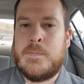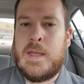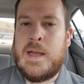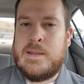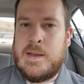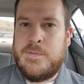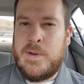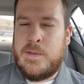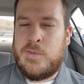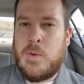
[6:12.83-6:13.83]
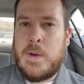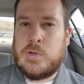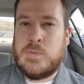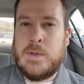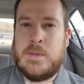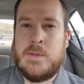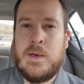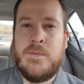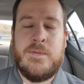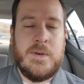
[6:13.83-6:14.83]
identify so much with
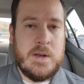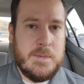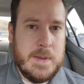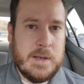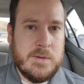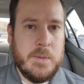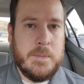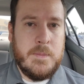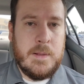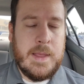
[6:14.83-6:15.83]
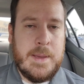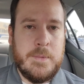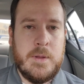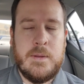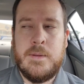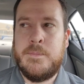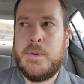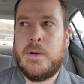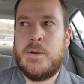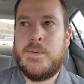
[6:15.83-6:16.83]
the fundamental label
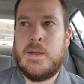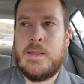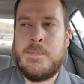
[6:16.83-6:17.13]
part of it.